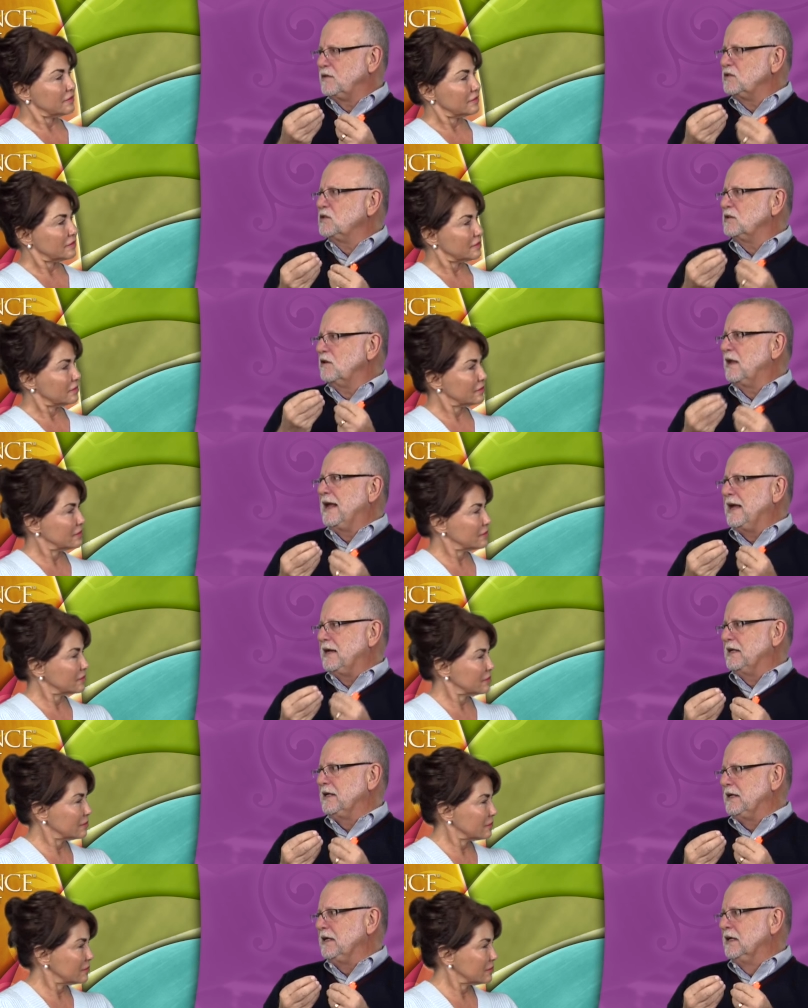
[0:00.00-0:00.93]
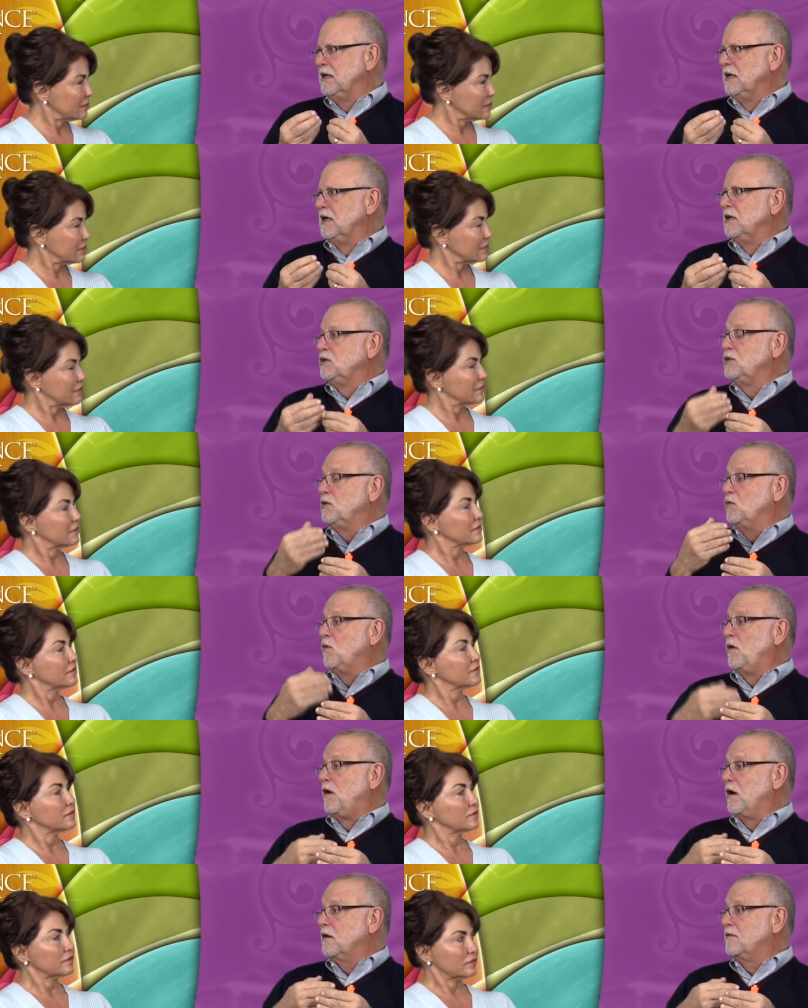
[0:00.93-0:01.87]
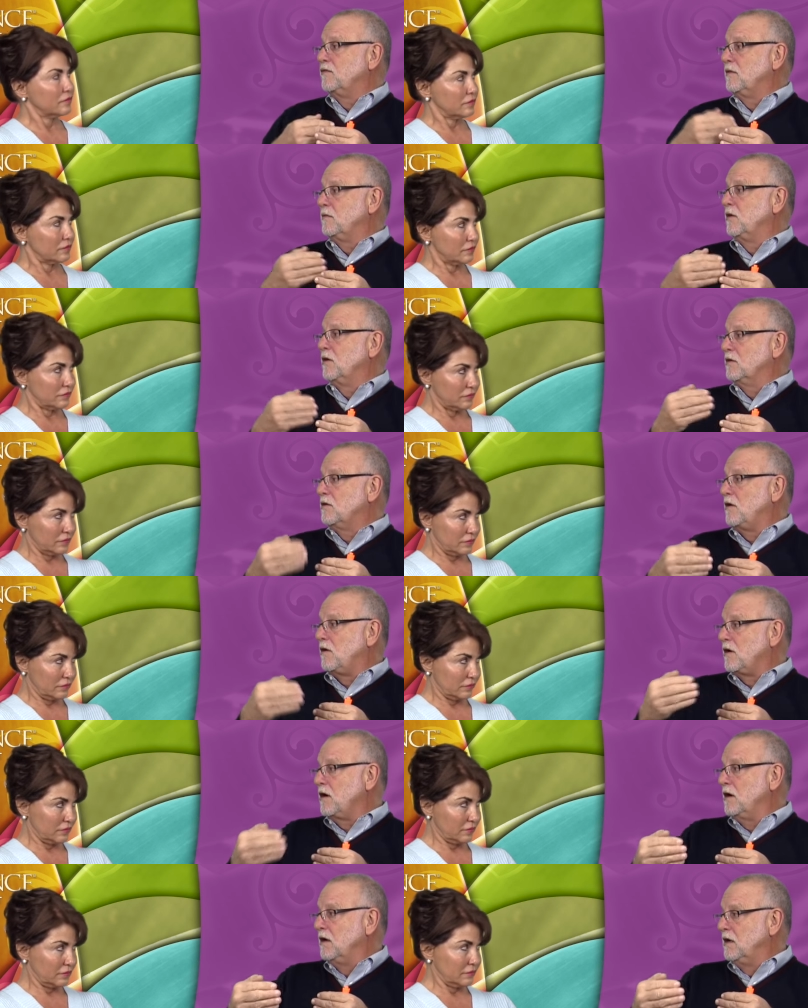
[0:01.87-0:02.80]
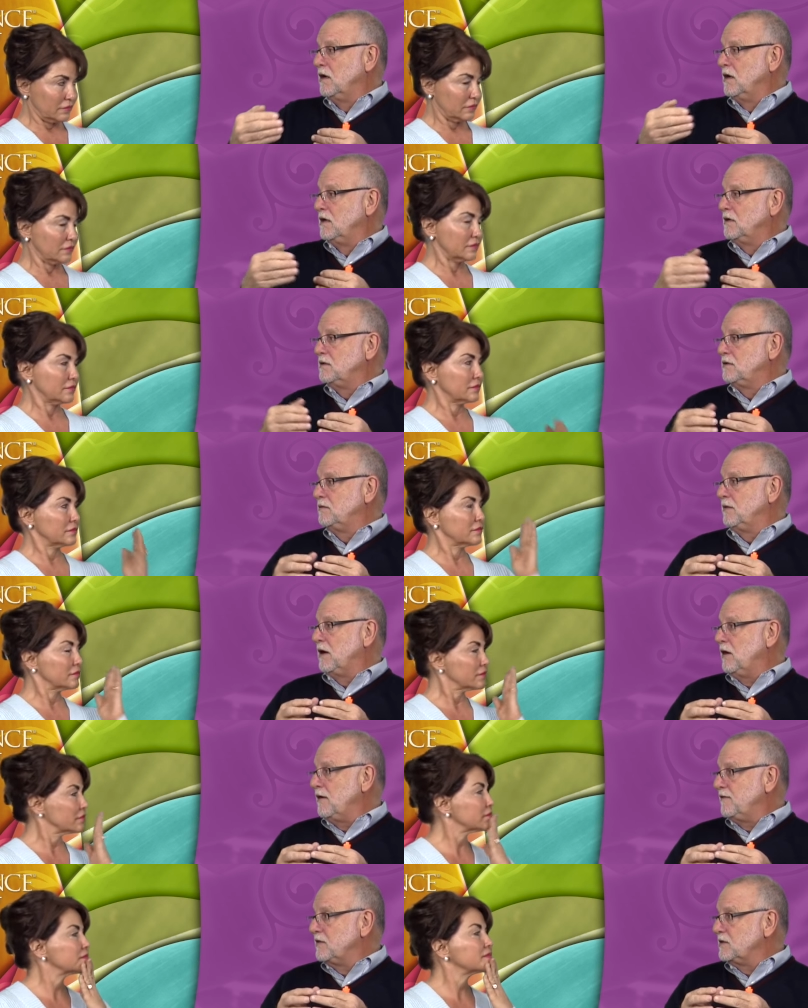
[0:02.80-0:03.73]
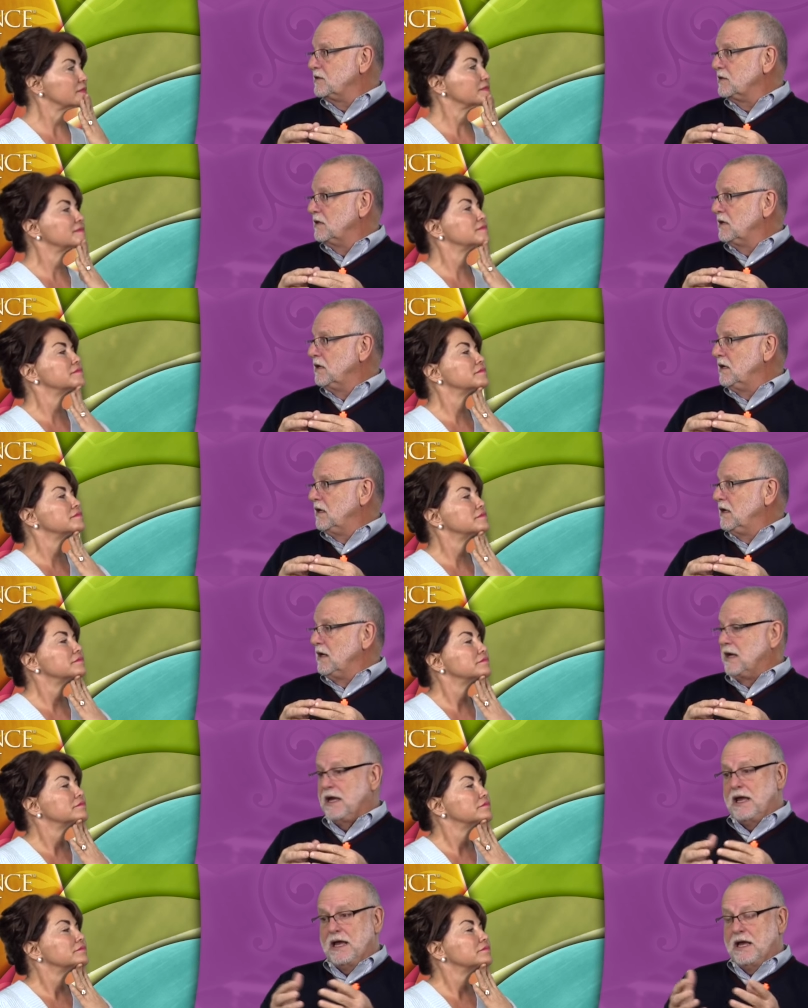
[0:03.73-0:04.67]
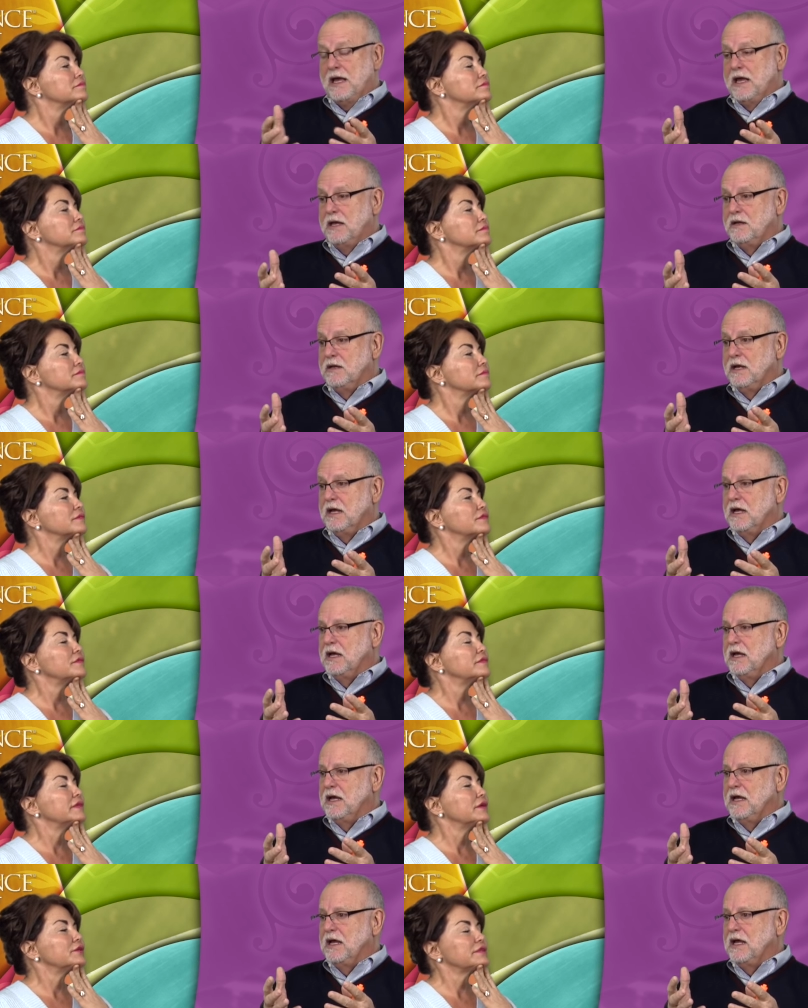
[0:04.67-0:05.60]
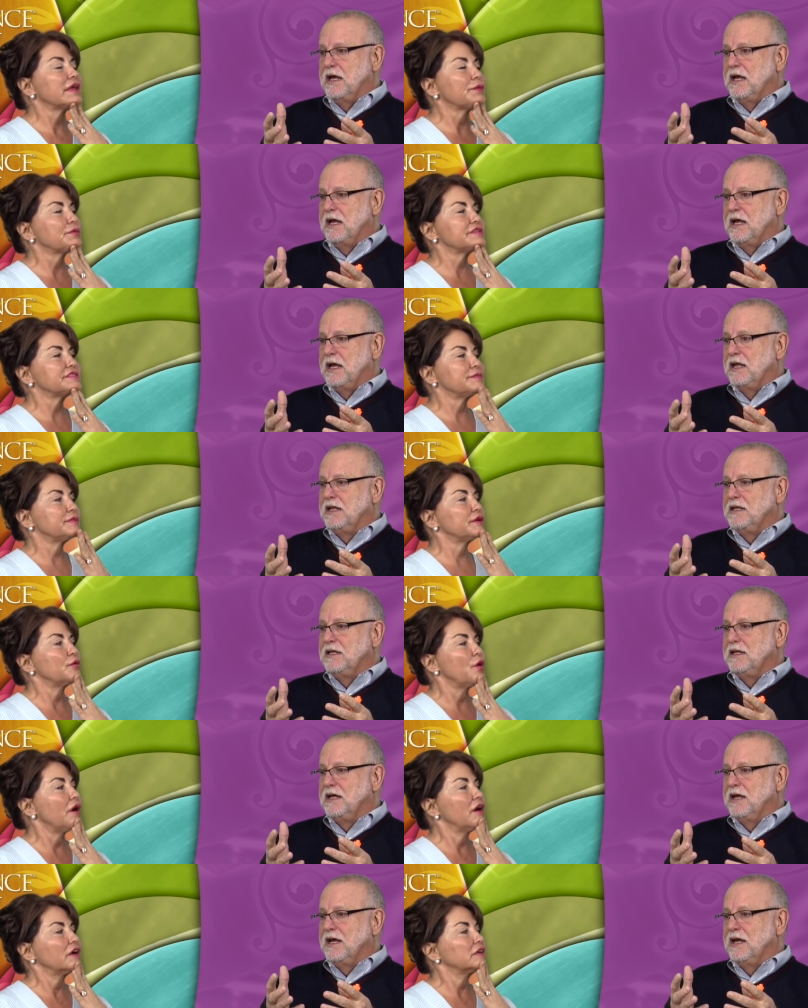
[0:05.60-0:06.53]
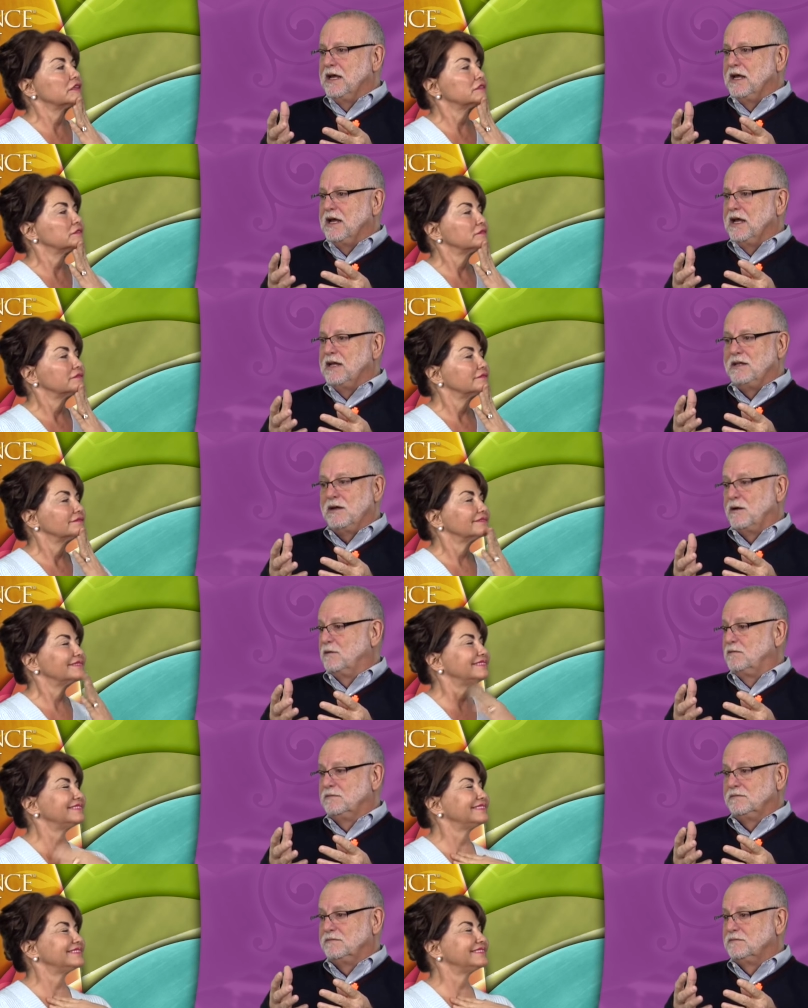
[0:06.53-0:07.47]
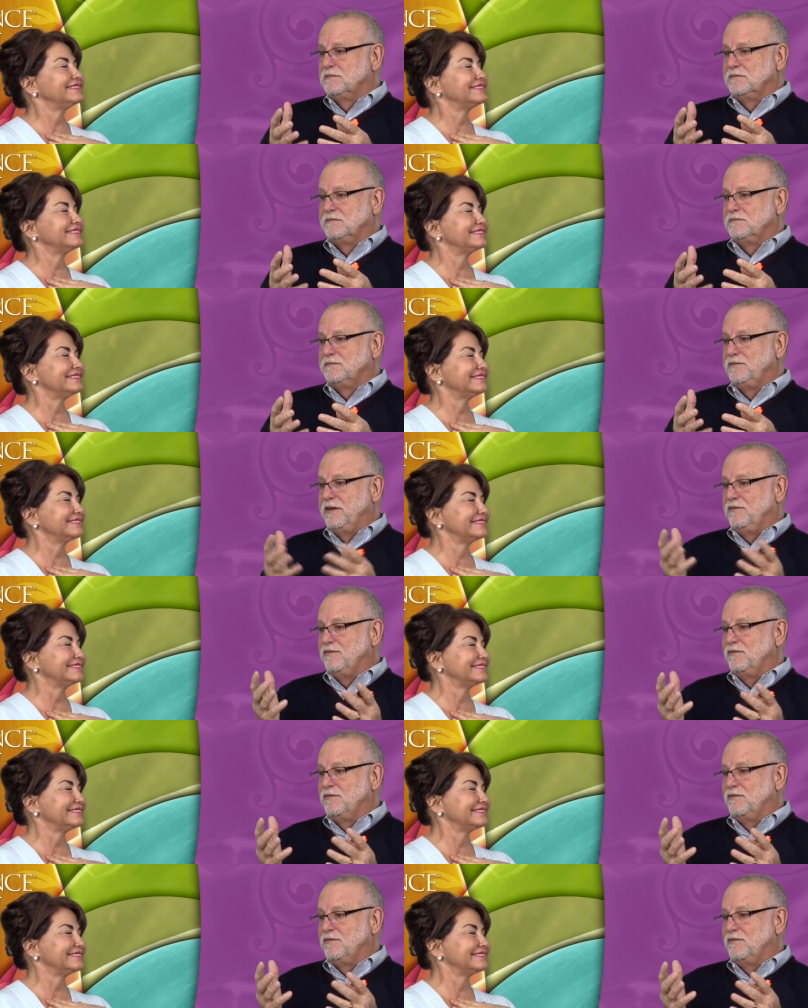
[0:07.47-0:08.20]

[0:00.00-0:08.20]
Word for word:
Speaker 1: physical agony to walk from her car to my office. And
Speaker 2: that, that wasn't a big walk.
Speaker 1: No, 50,